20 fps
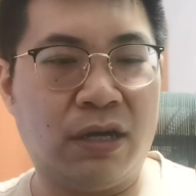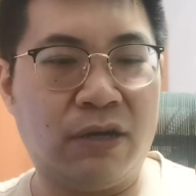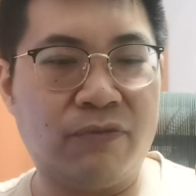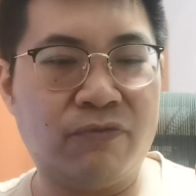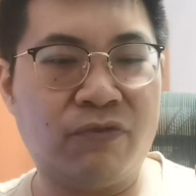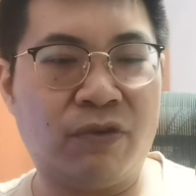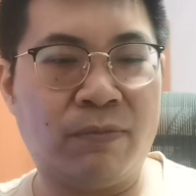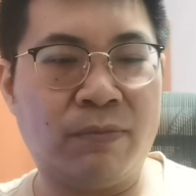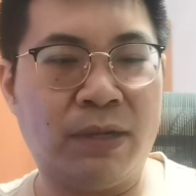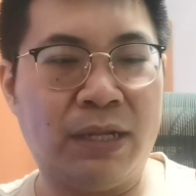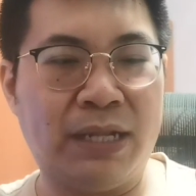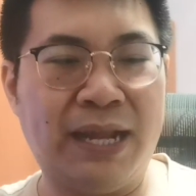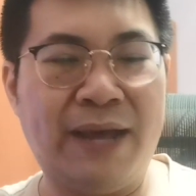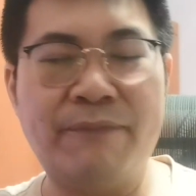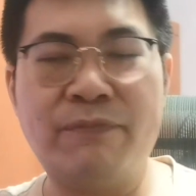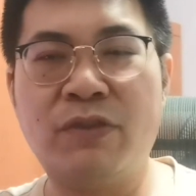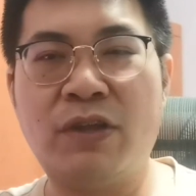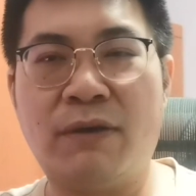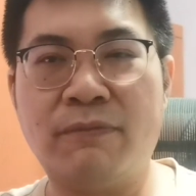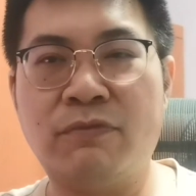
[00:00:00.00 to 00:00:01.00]
from a
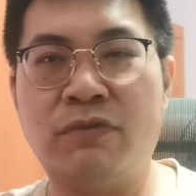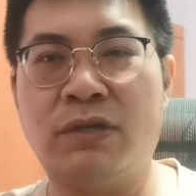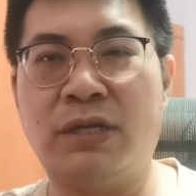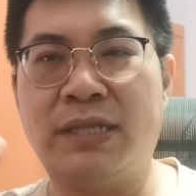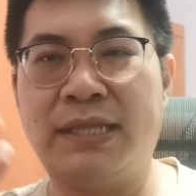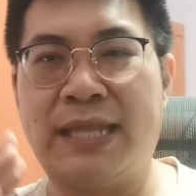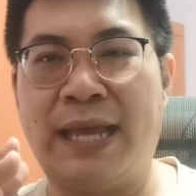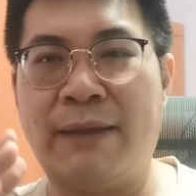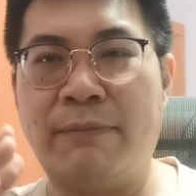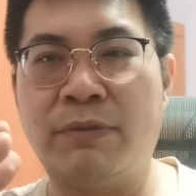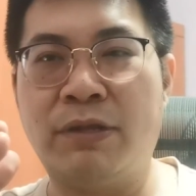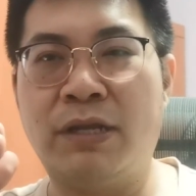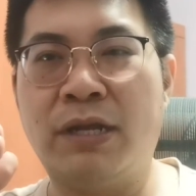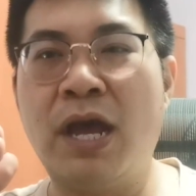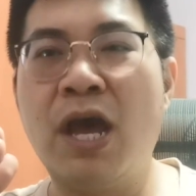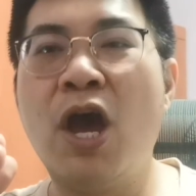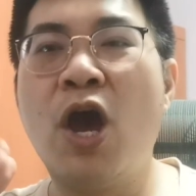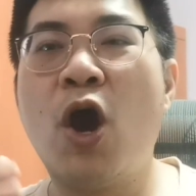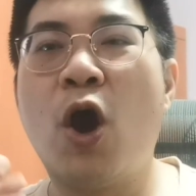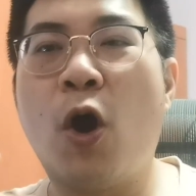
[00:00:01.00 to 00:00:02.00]
laptop to the tablet,
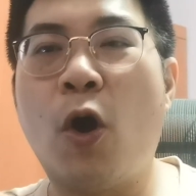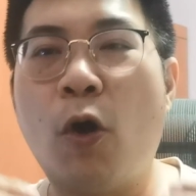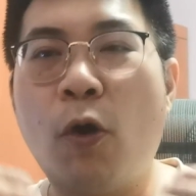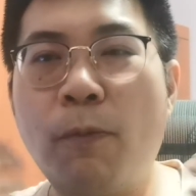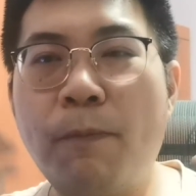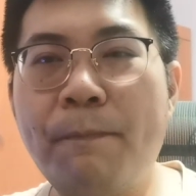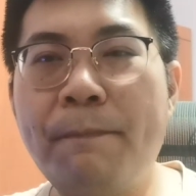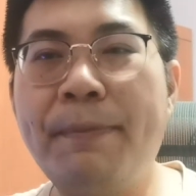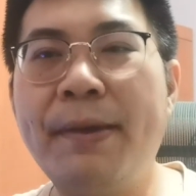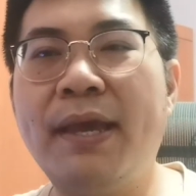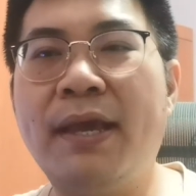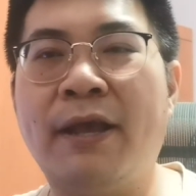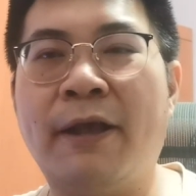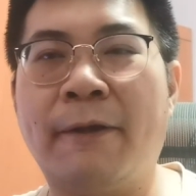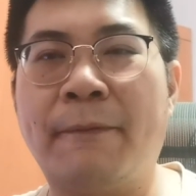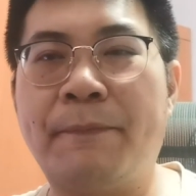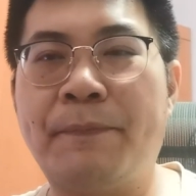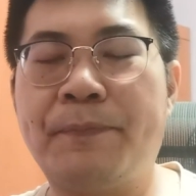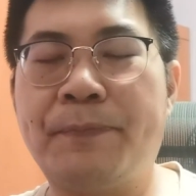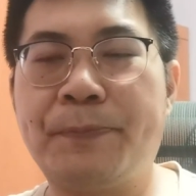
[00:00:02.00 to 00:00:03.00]
hoping
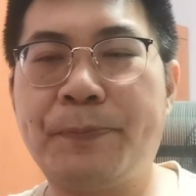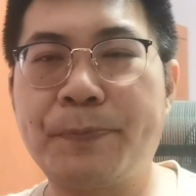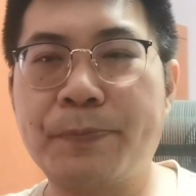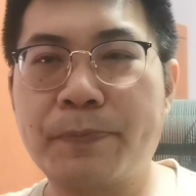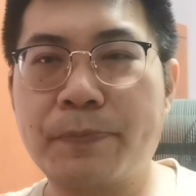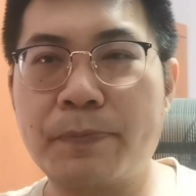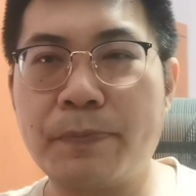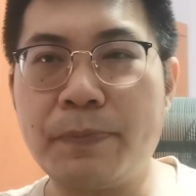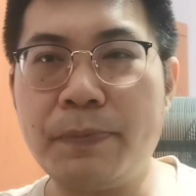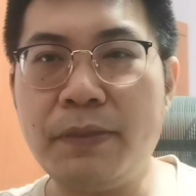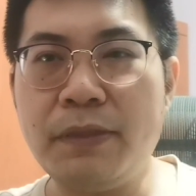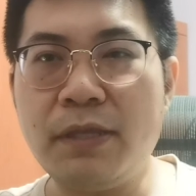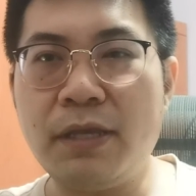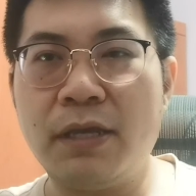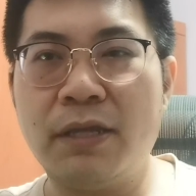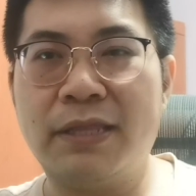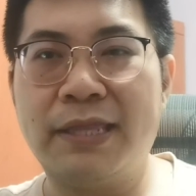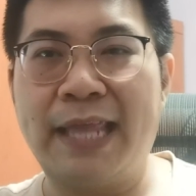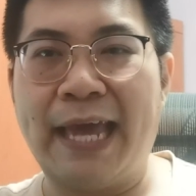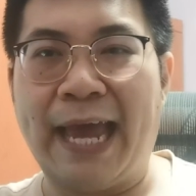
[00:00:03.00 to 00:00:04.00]

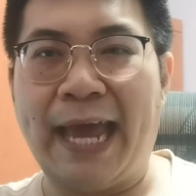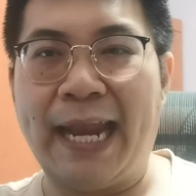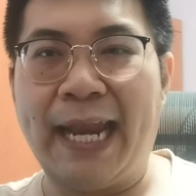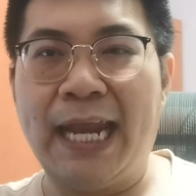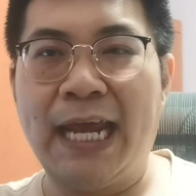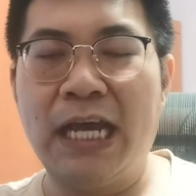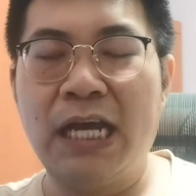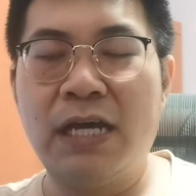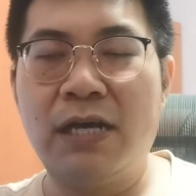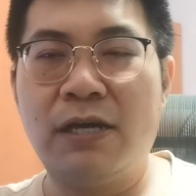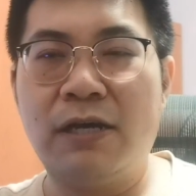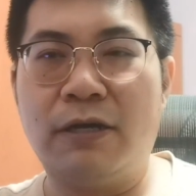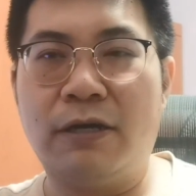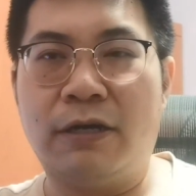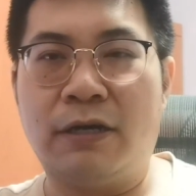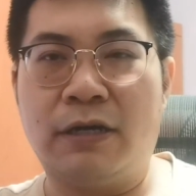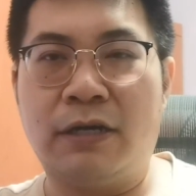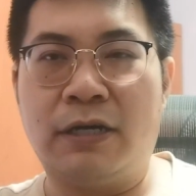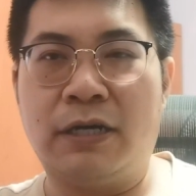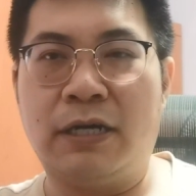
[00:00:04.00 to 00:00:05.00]
that
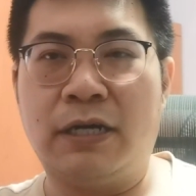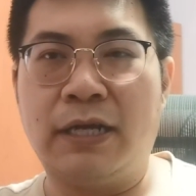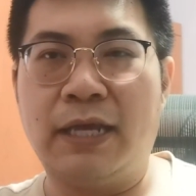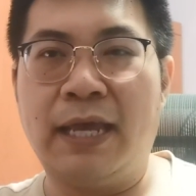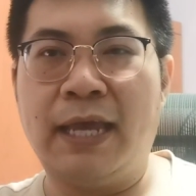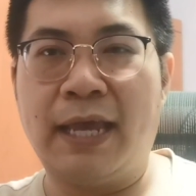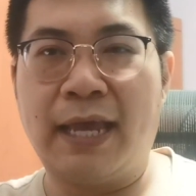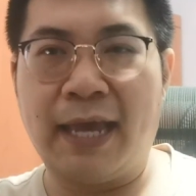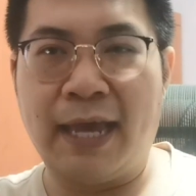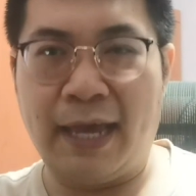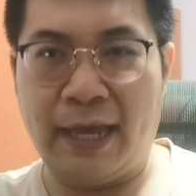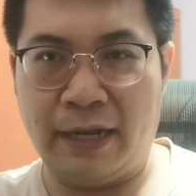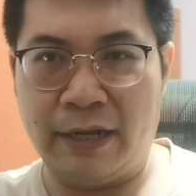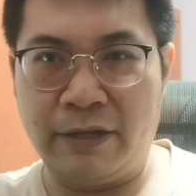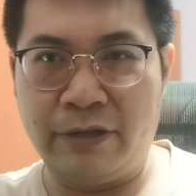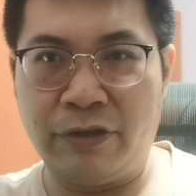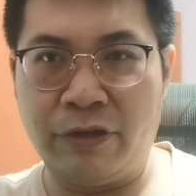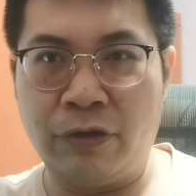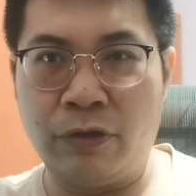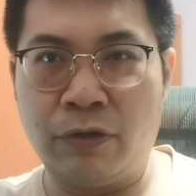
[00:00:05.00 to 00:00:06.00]
it can